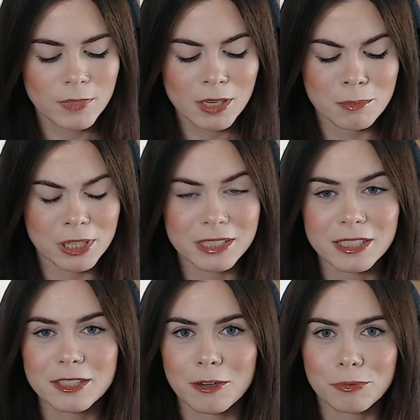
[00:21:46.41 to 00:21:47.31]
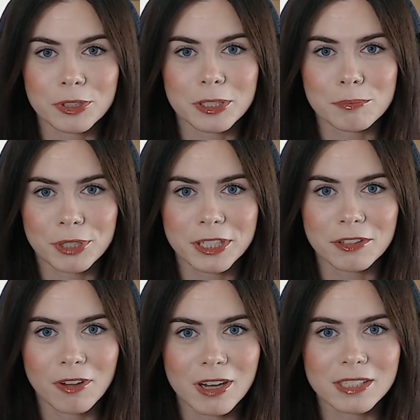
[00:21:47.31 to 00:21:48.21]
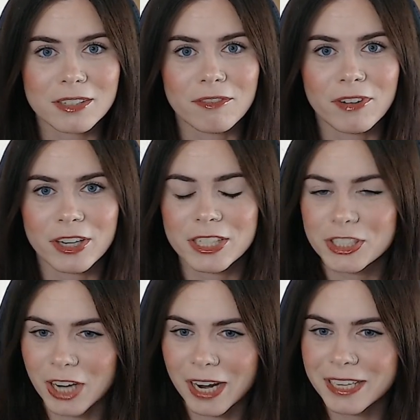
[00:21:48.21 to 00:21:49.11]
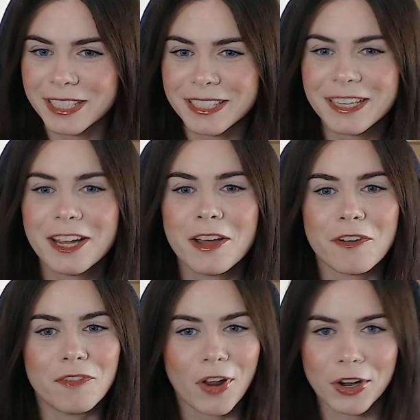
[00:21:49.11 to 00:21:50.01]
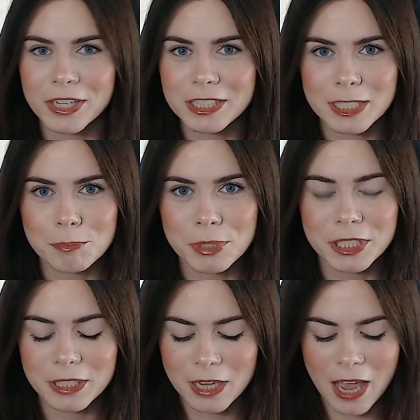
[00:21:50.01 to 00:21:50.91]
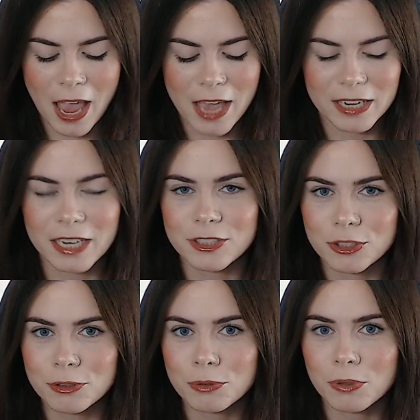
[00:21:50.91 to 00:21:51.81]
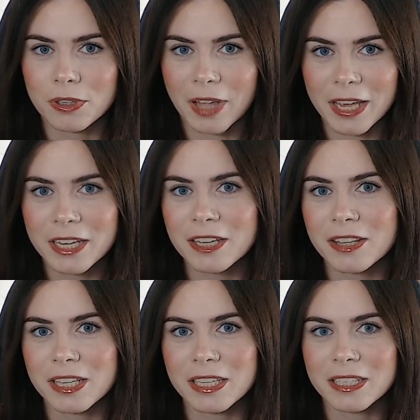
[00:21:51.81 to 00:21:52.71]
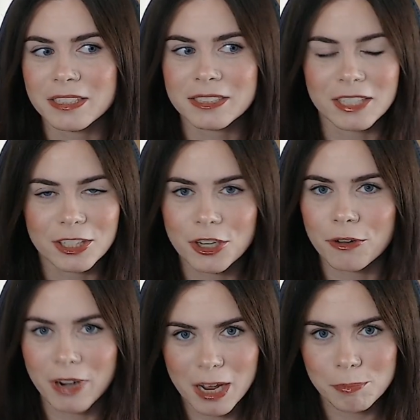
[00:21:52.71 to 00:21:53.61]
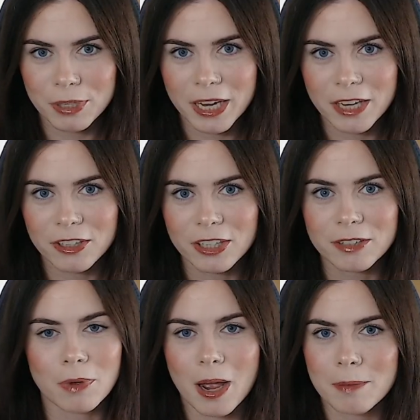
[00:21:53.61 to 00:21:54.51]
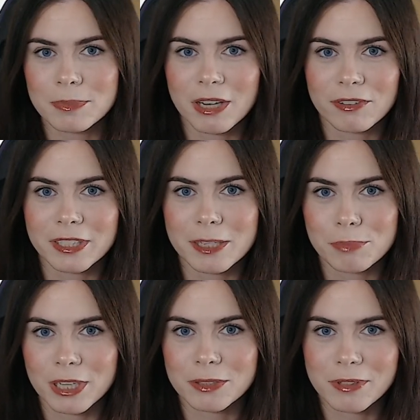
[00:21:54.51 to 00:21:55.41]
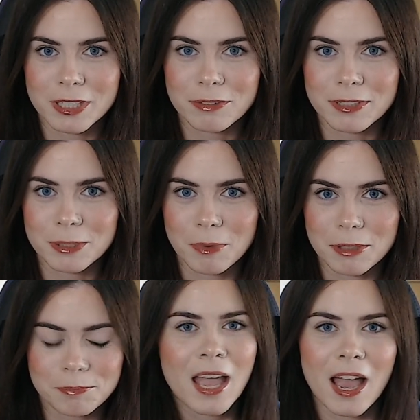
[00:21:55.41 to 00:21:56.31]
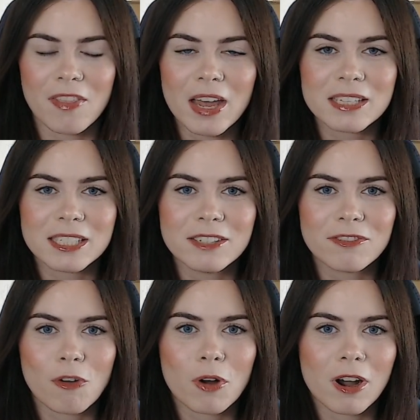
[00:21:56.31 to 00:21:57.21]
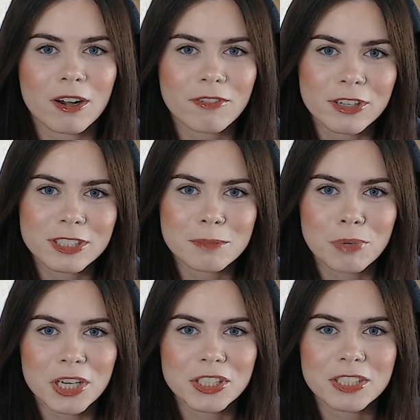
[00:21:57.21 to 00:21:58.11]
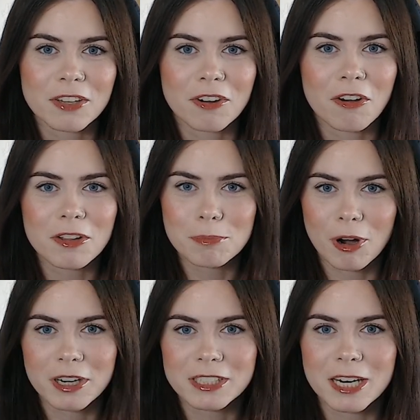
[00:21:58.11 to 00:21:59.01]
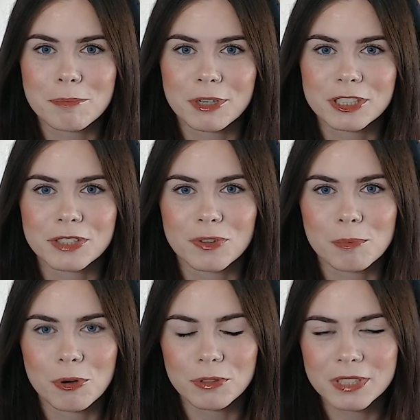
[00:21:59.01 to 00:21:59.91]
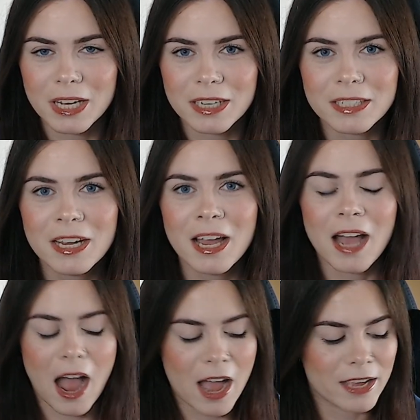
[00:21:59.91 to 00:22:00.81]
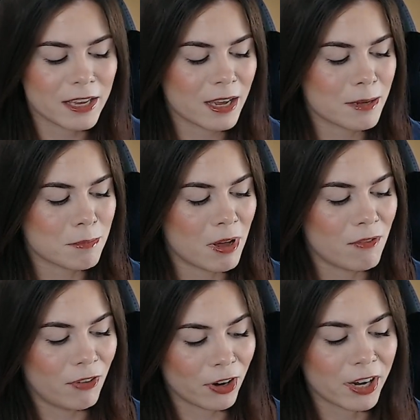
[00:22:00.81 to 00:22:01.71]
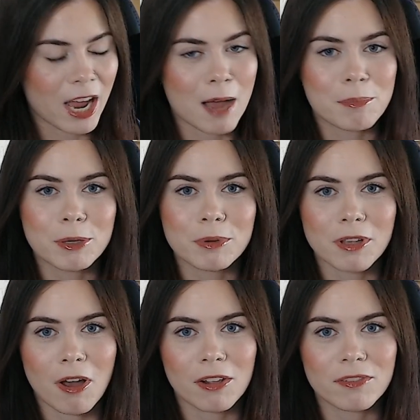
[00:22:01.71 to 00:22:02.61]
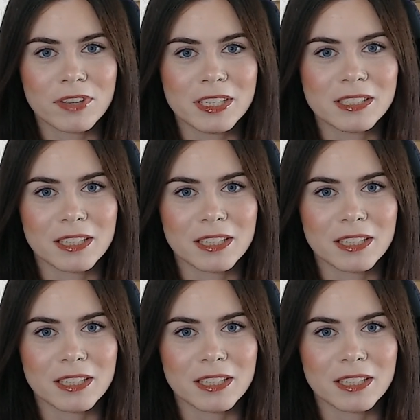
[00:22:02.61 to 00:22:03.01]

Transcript: But this is a really pretty gloss, very shiny, very slippy, and I do like the silicone applicator. I'm definitely impressed with this one as well. And that is it for our first impressions on all the products that I purchased from Ulta. I am very happy with all of these.